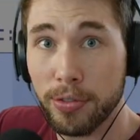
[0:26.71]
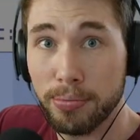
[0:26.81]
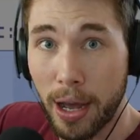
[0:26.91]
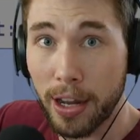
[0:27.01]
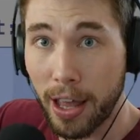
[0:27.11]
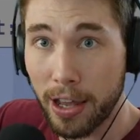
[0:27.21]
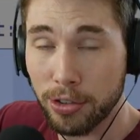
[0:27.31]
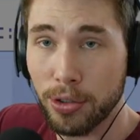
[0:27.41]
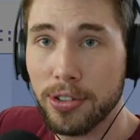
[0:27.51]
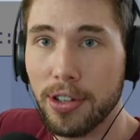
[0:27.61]
mining
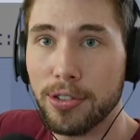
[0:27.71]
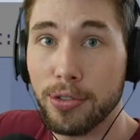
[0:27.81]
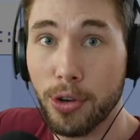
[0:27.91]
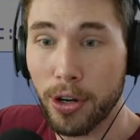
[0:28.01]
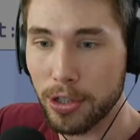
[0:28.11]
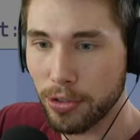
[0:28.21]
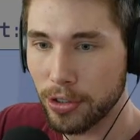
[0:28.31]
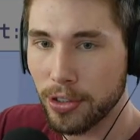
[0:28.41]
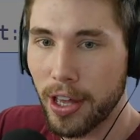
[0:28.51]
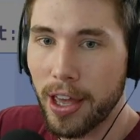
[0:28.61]
asteroids is you've got a
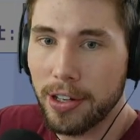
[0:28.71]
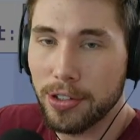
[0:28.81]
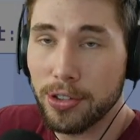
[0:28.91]
drill and